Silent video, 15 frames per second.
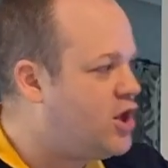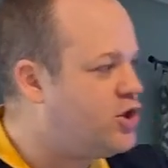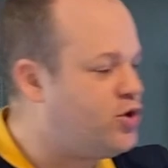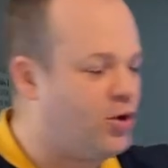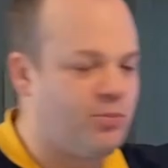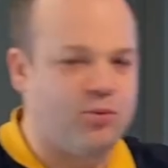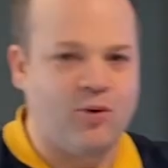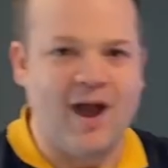
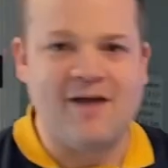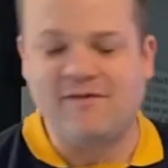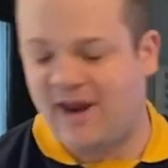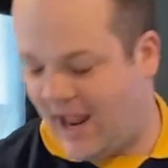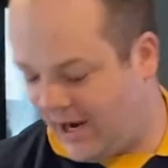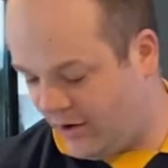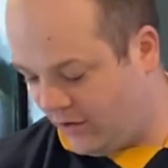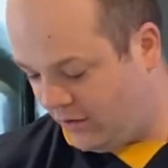Your private
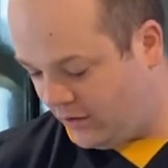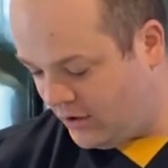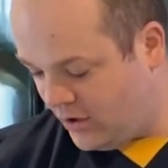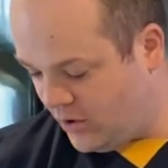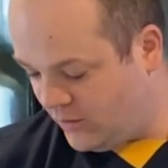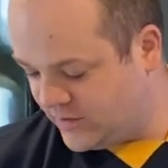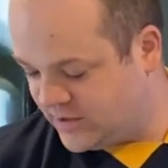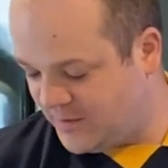anger
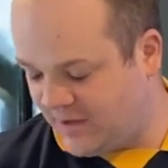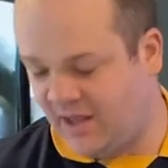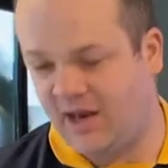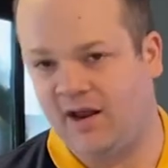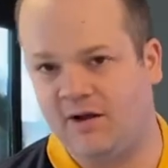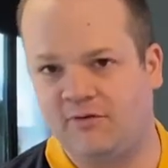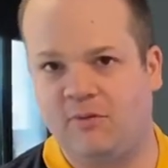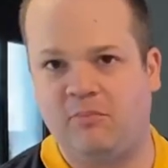was the
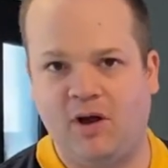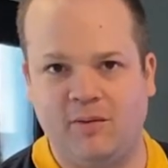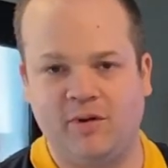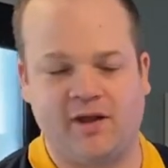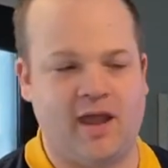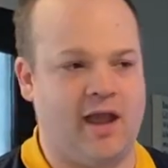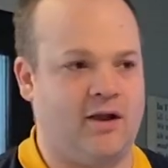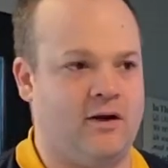beginning of our
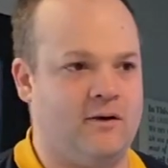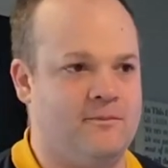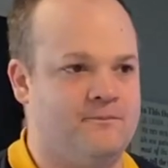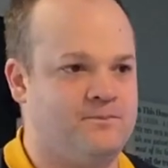public anger.